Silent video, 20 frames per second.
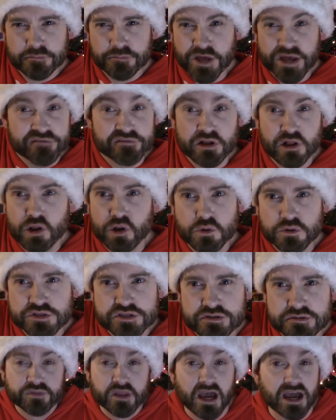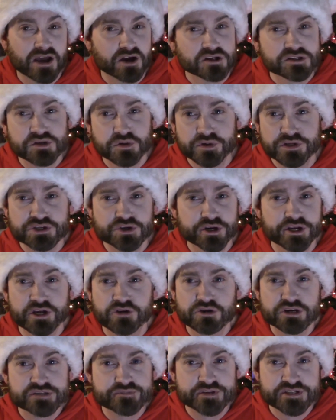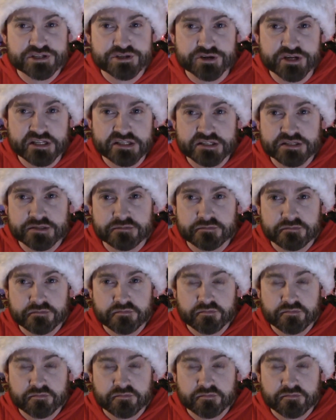Not even close. I also enjoy the Christmas treats,